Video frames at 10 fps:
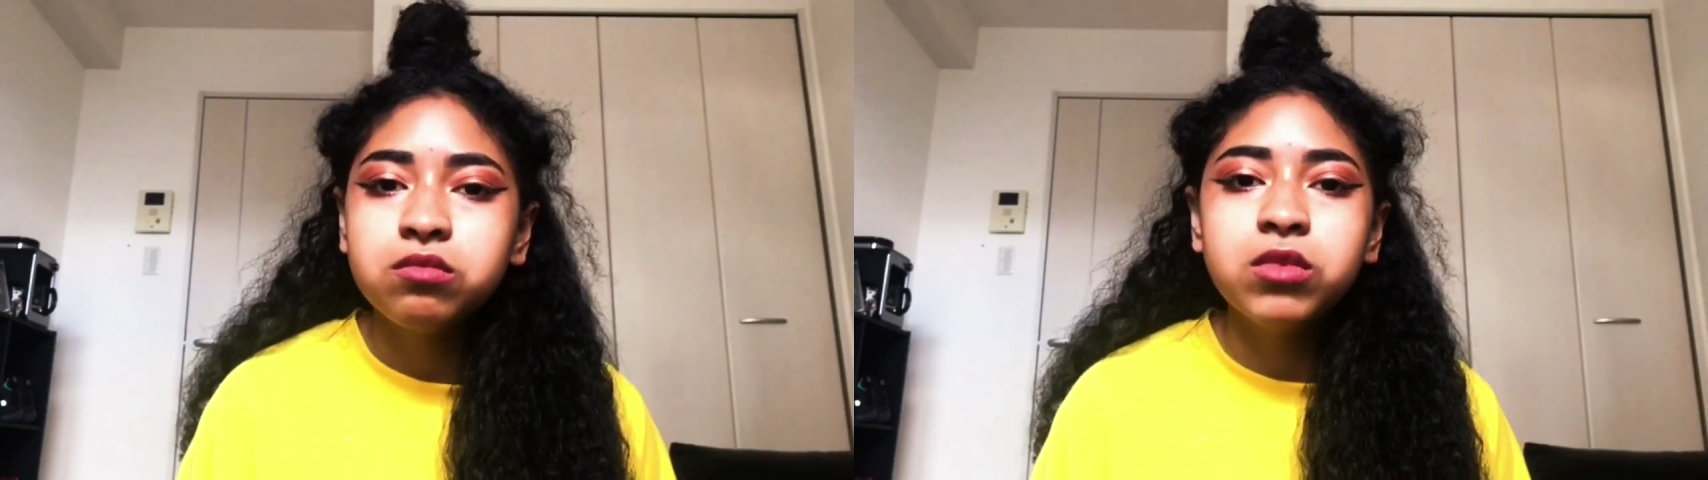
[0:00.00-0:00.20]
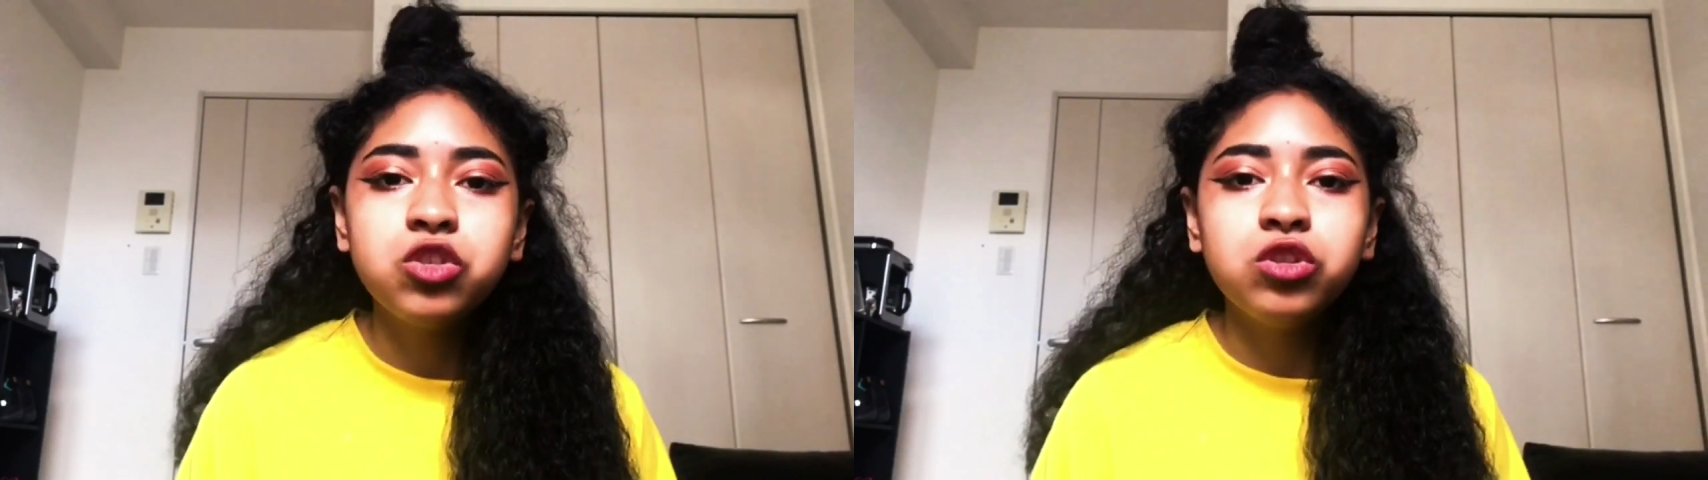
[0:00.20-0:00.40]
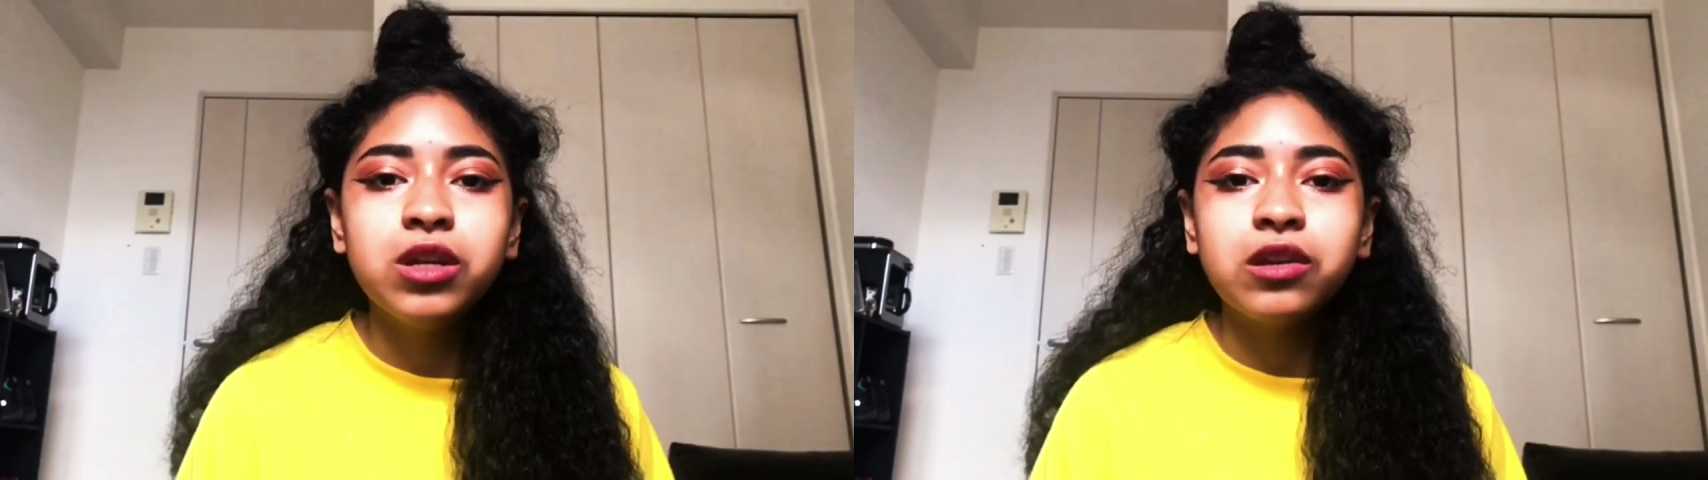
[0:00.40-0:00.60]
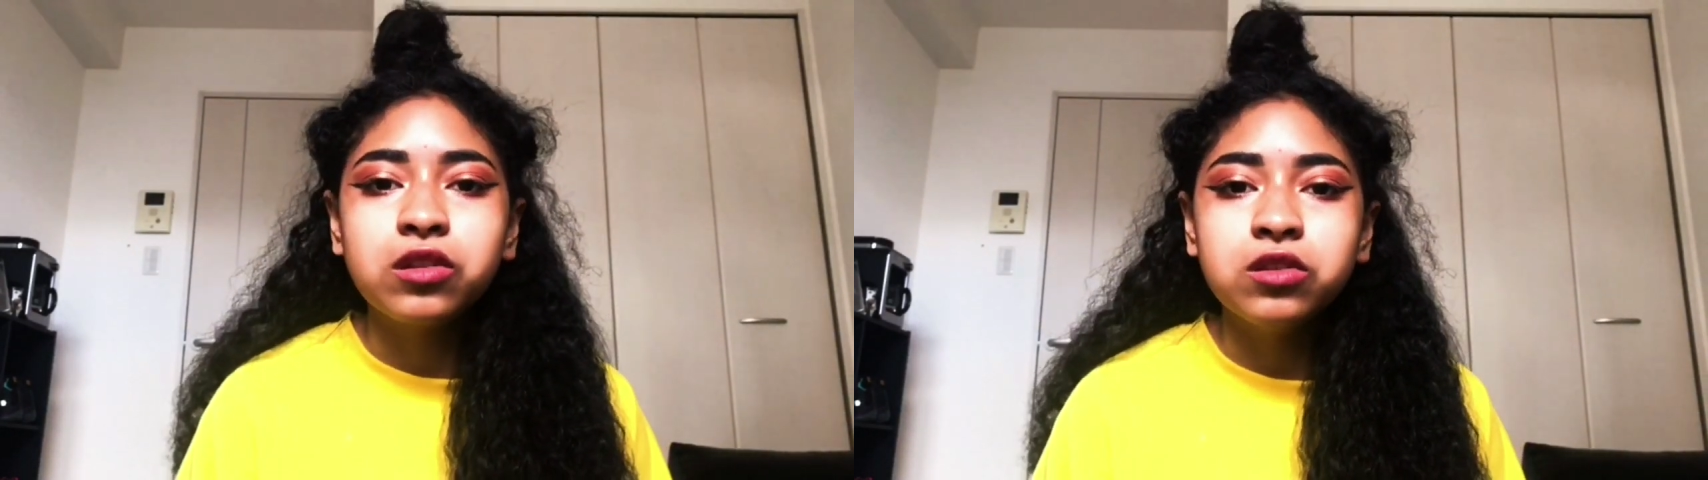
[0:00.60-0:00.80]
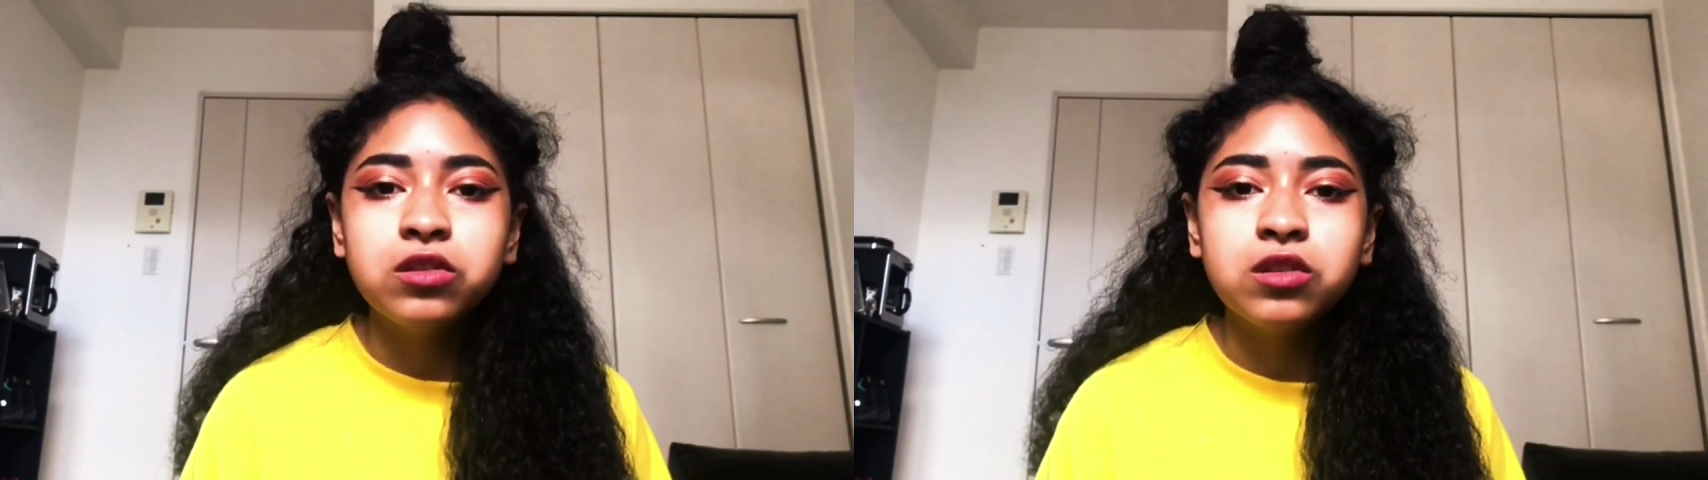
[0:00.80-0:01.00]
Make sure he has
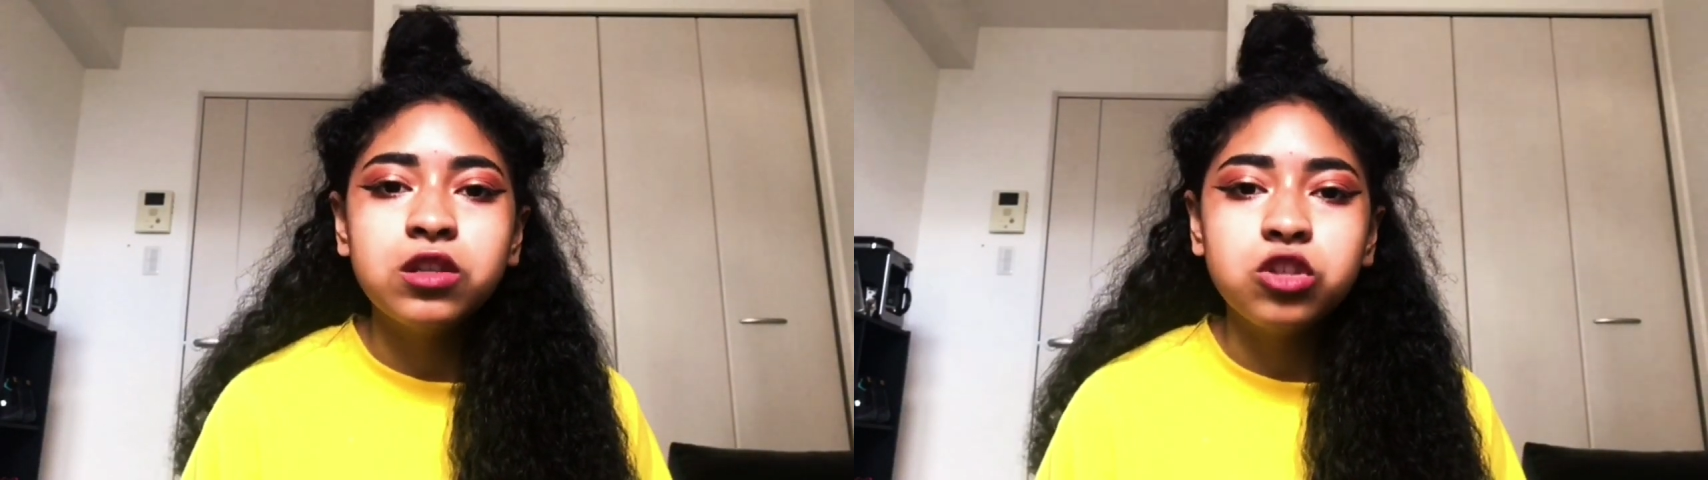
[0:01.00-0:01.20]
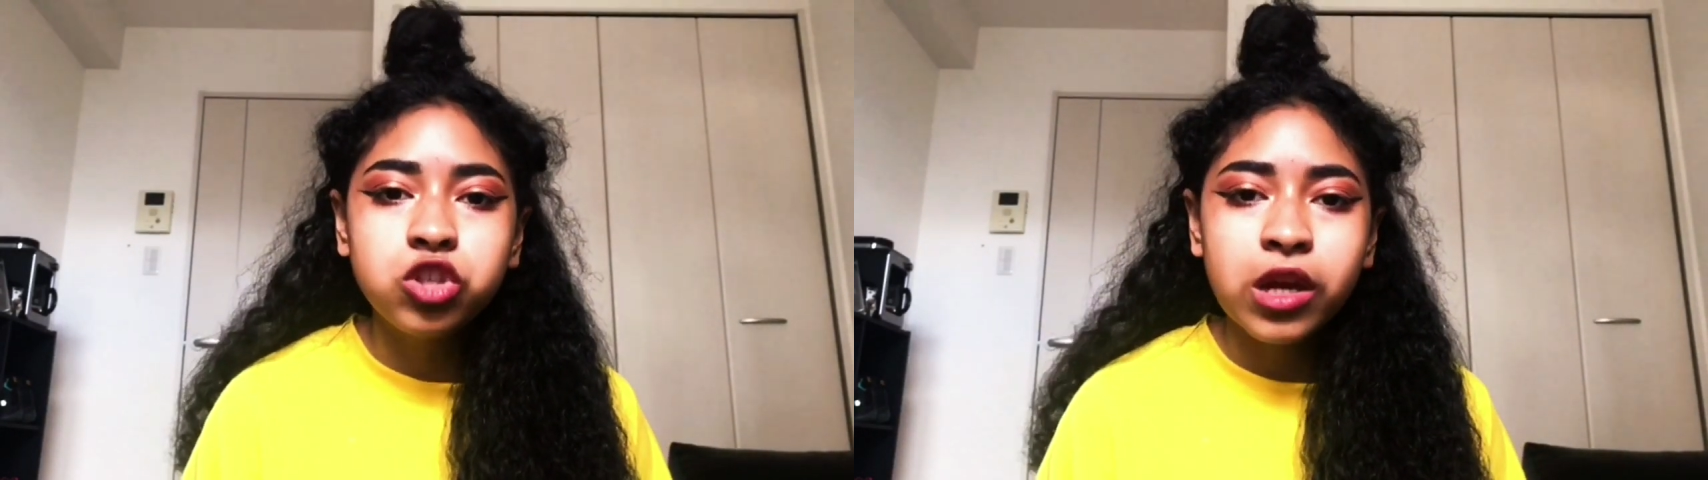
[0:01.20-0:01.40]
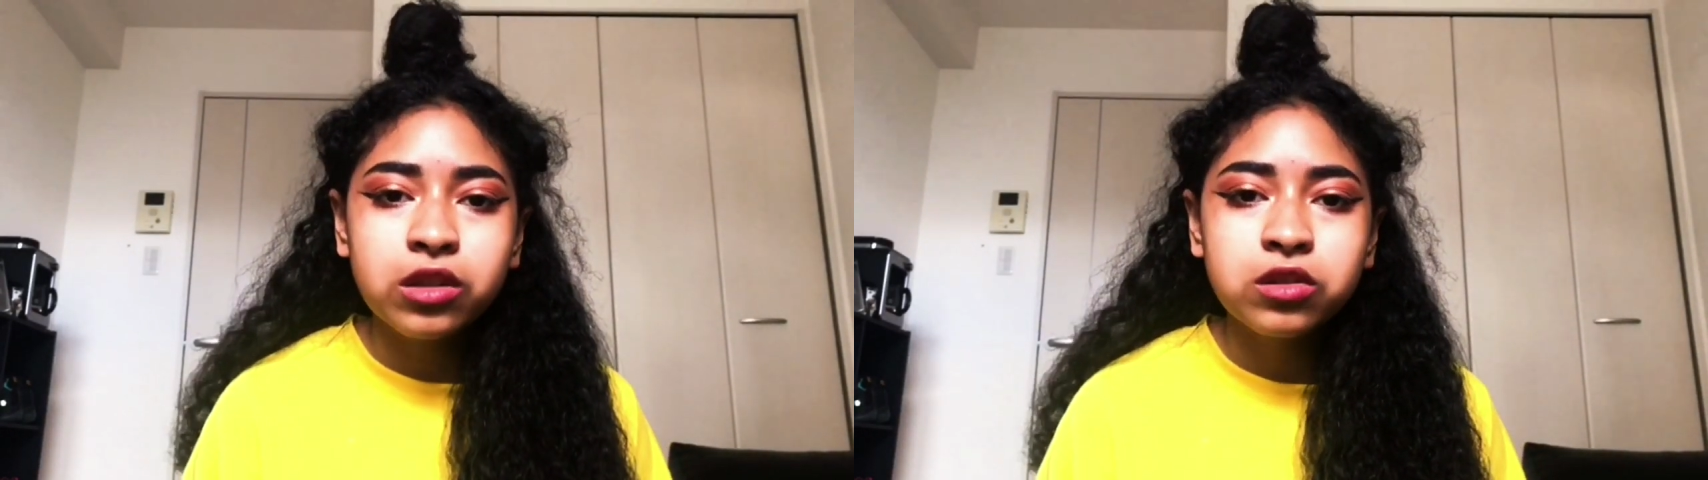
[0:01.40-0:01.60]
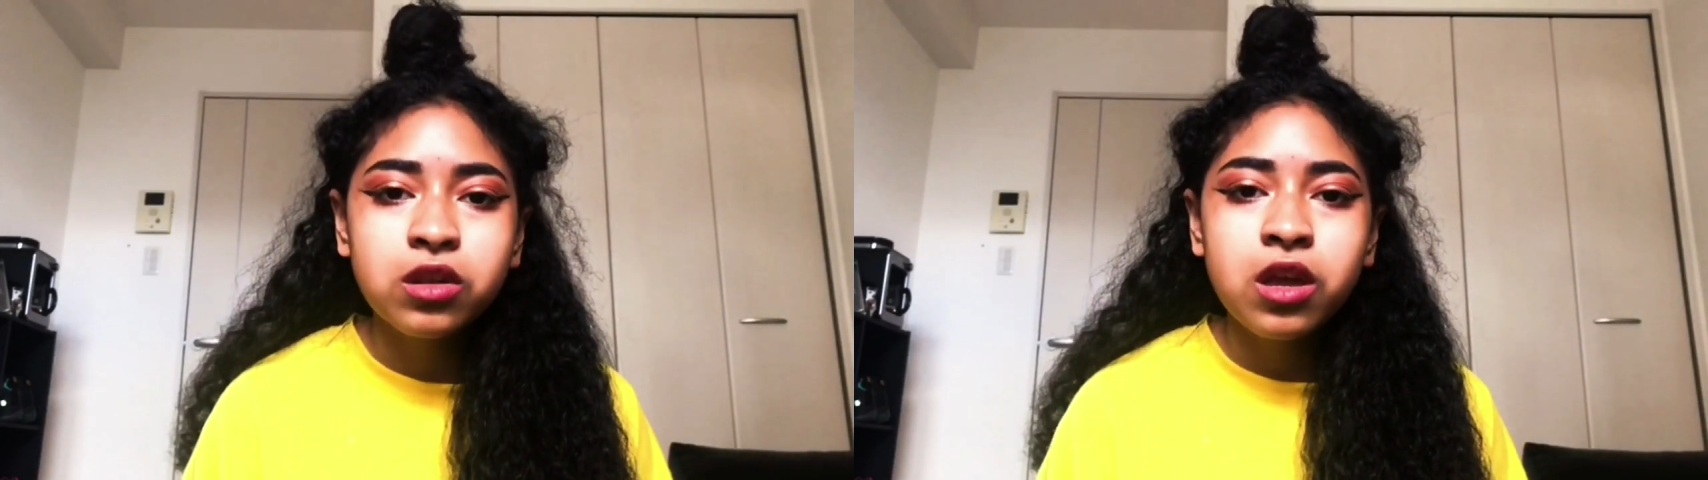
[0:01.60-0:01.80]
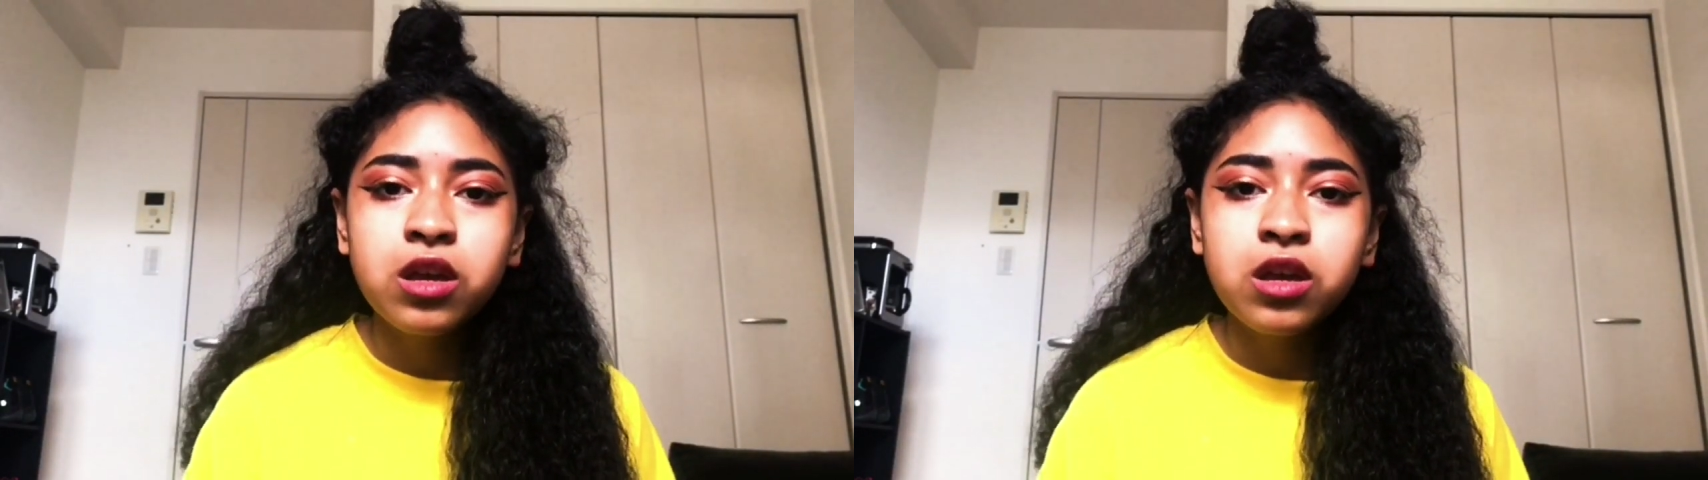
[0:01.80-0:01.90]
consistent checks,